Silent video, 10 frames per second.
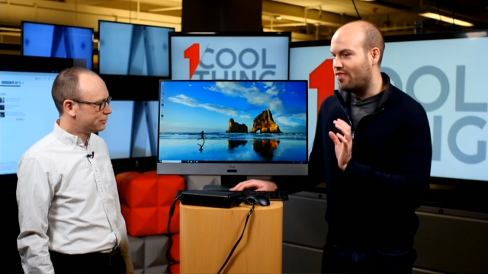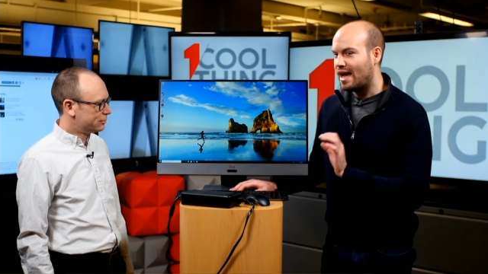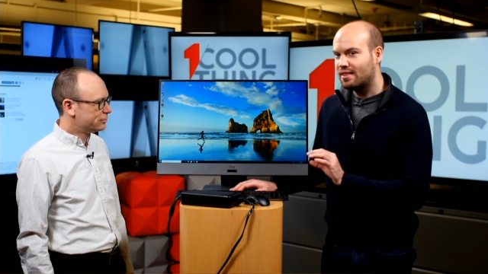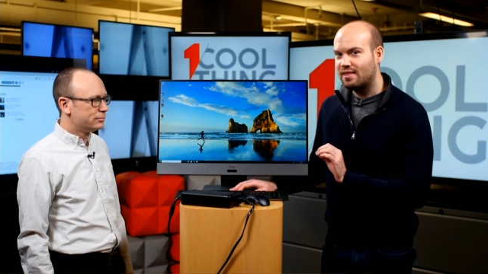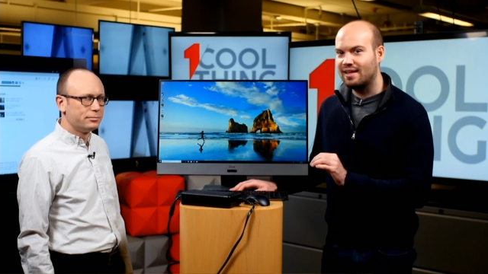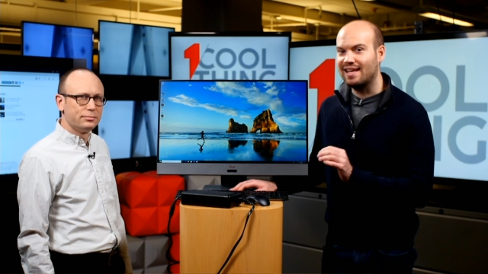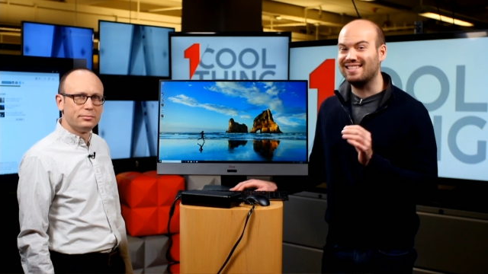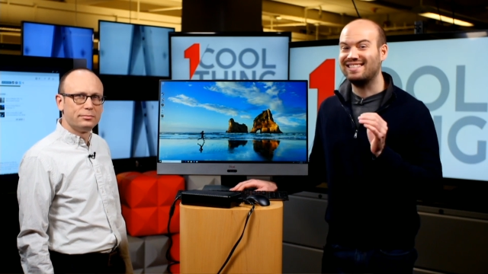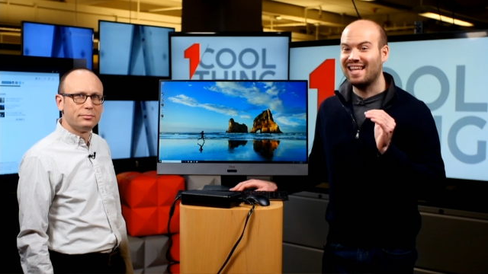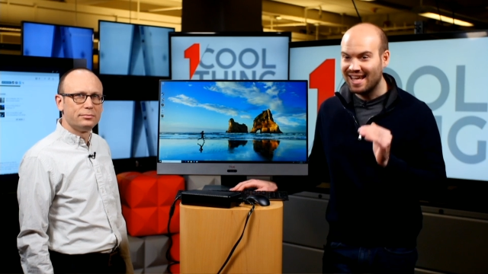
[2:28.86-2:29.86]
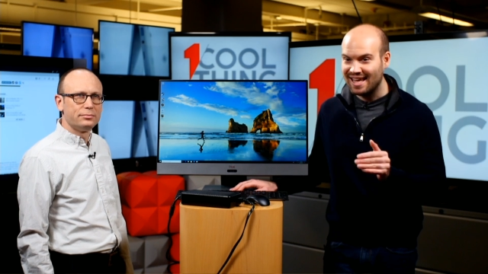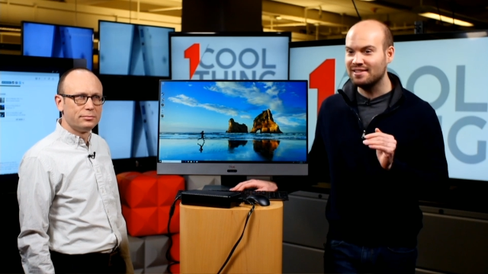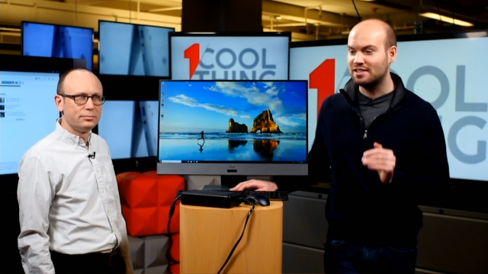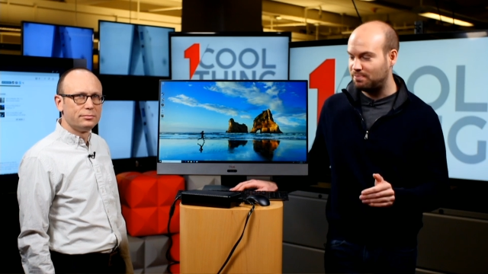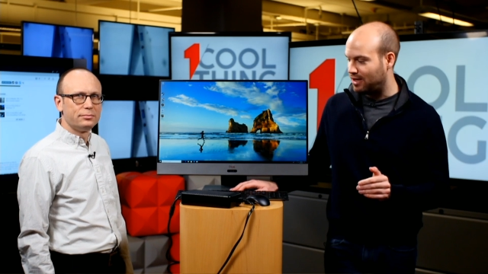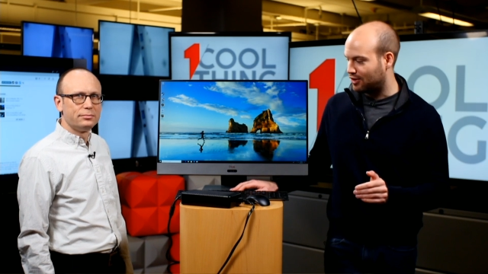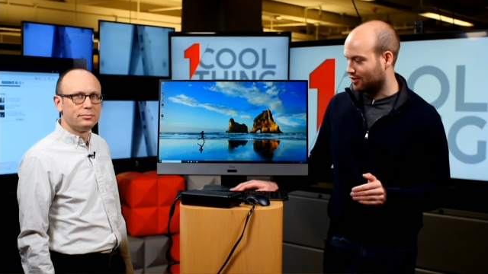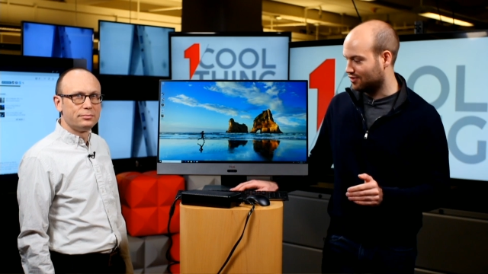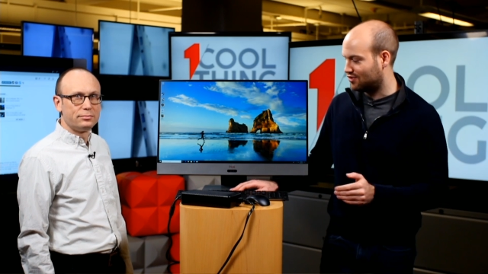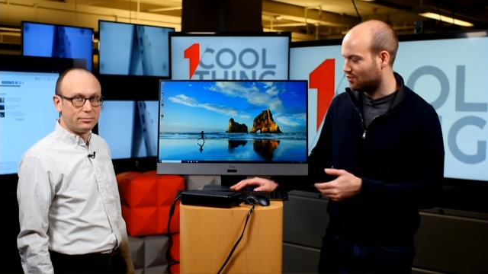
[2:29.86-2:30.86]
Speaker 1: That thing has 10
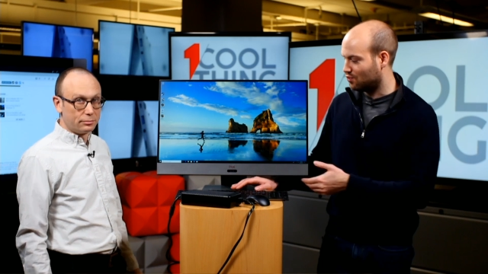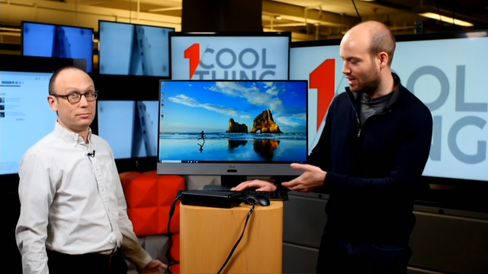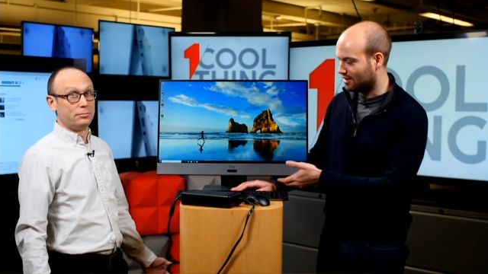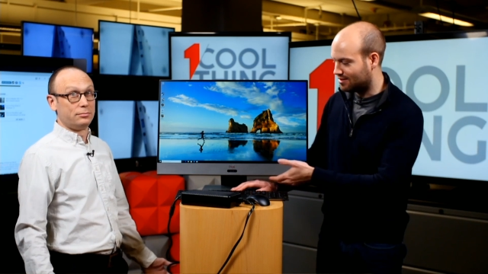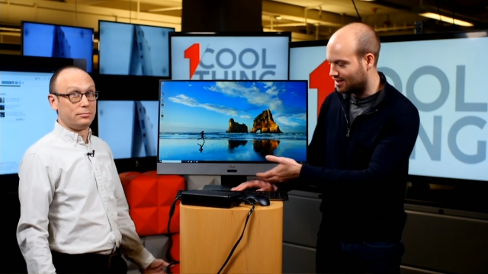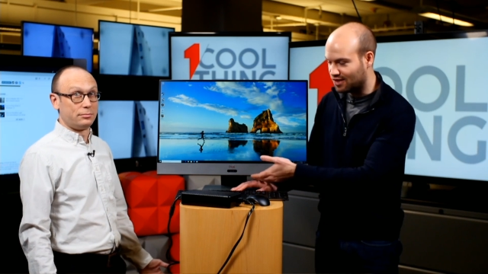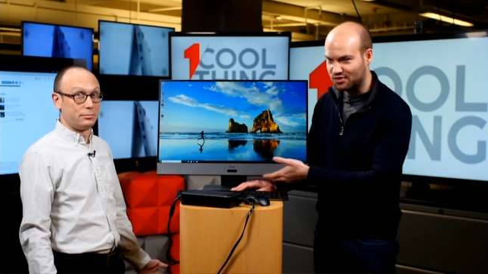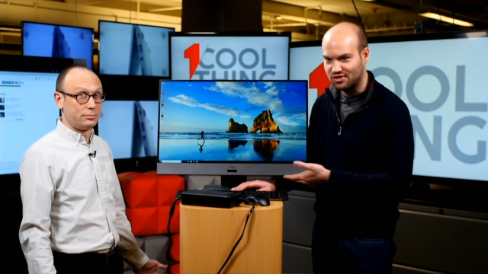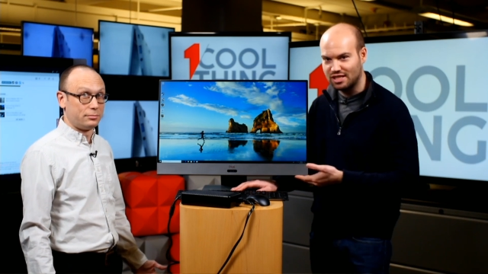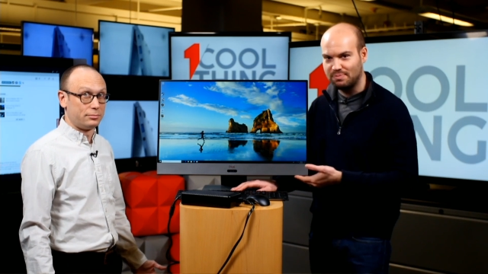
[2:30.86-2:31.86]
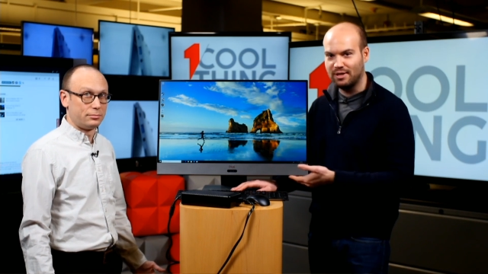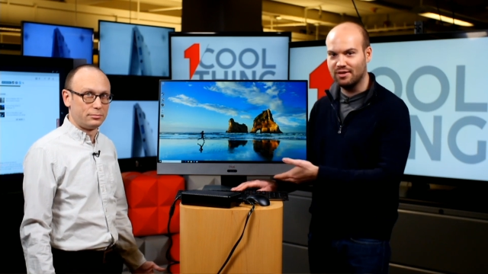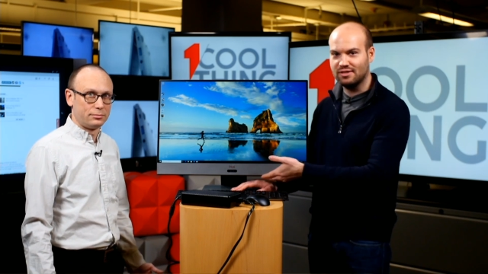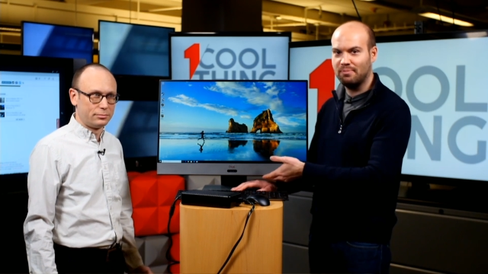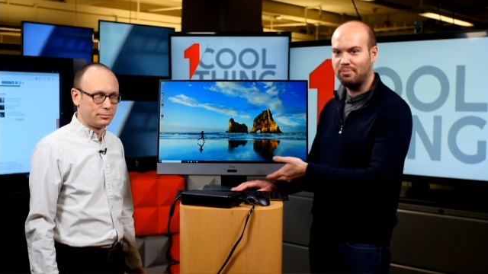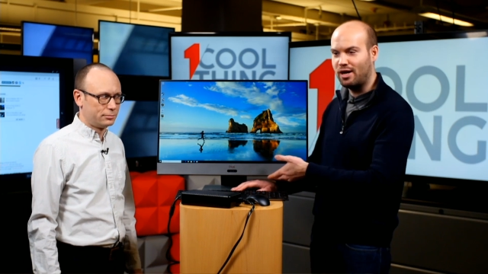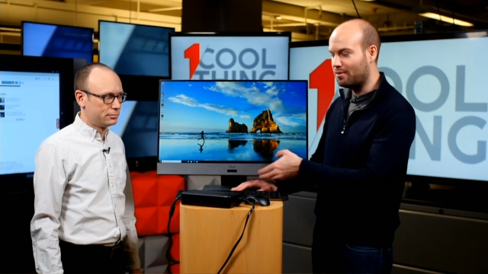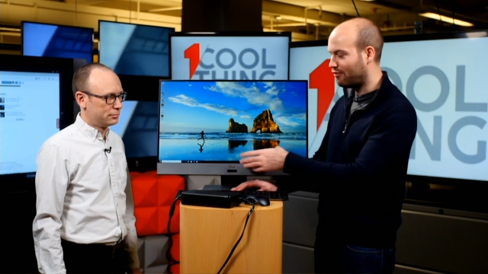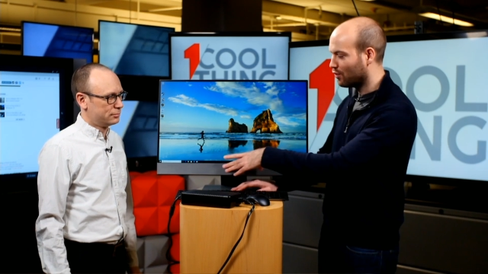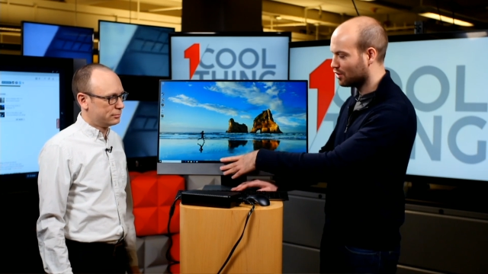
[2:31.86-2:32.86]
speakers, like 6 speakers on the
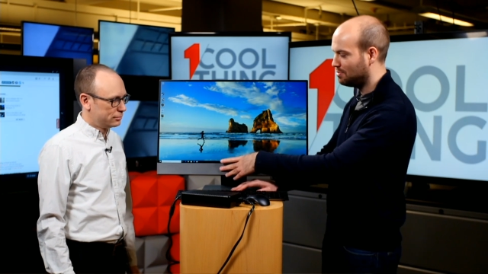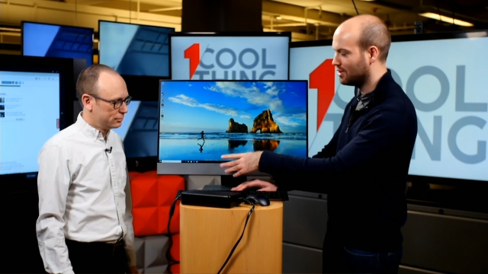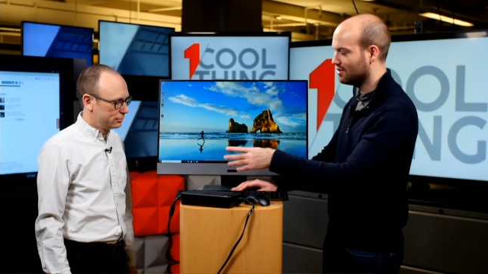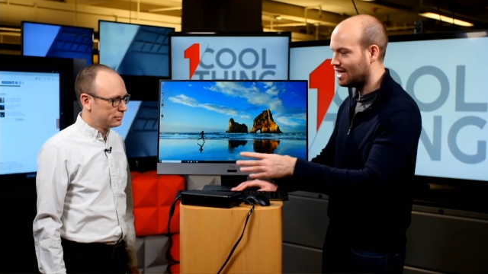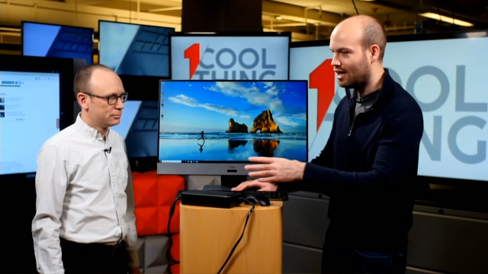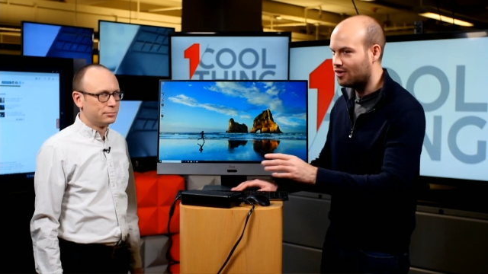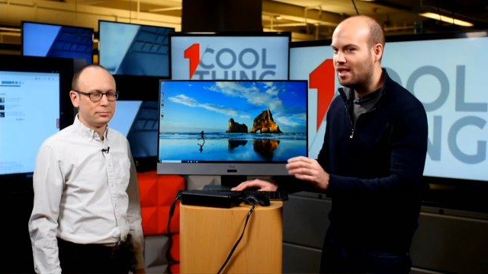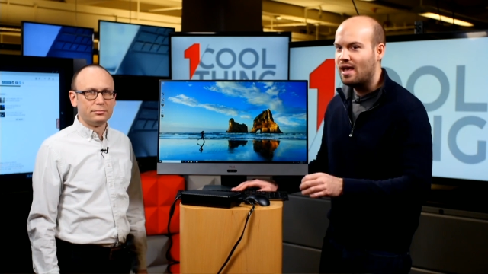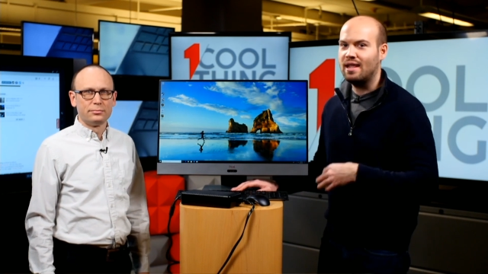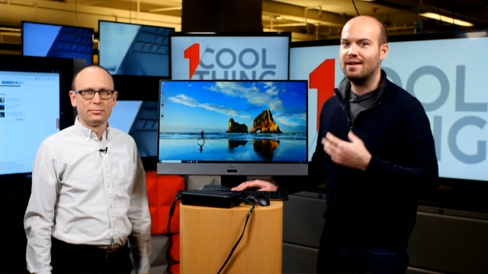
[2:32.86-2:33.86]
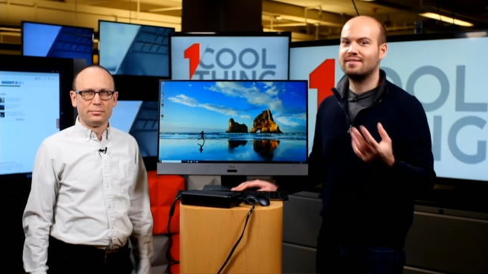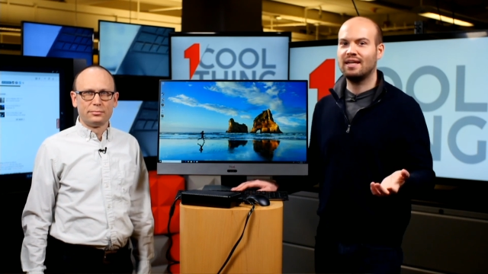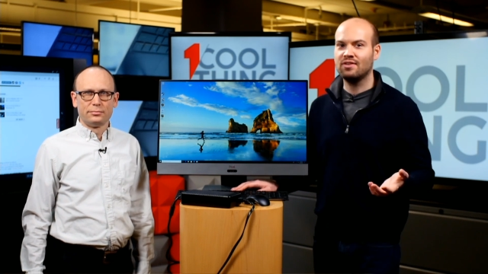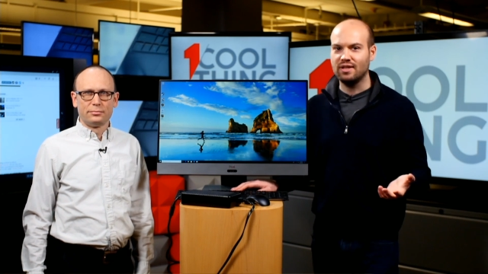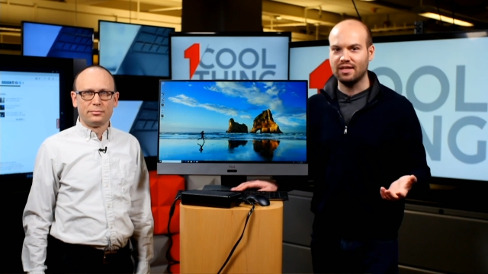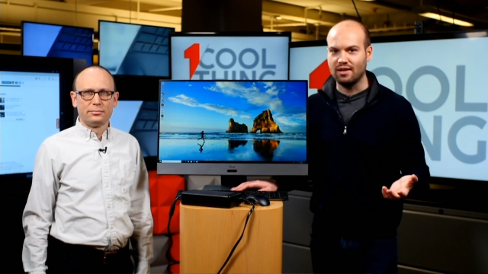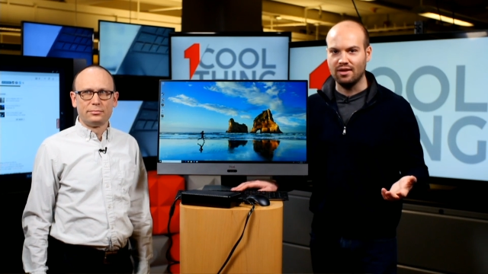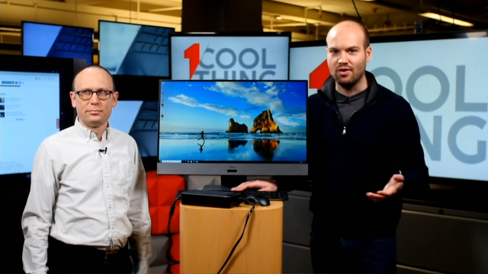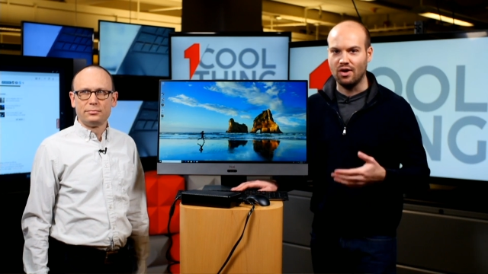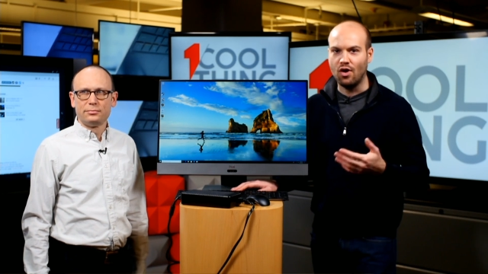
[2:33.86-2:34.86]
bottom, 4 speakers out, and it sounds like
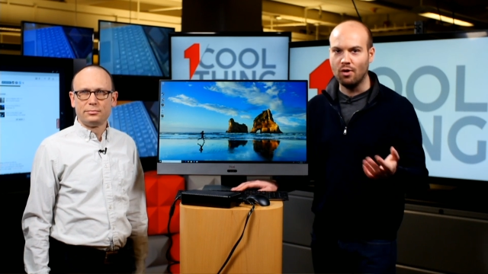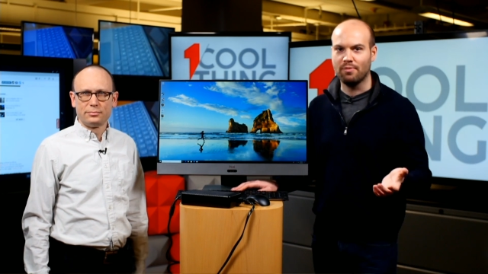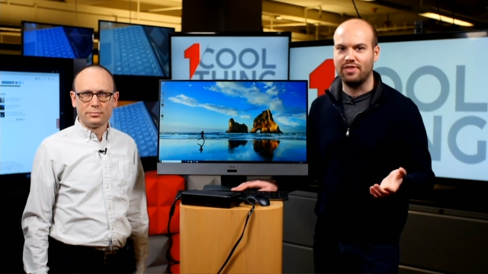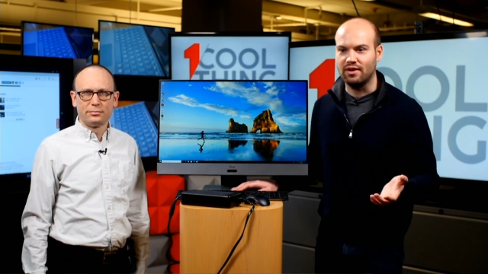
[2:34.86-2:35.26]
a home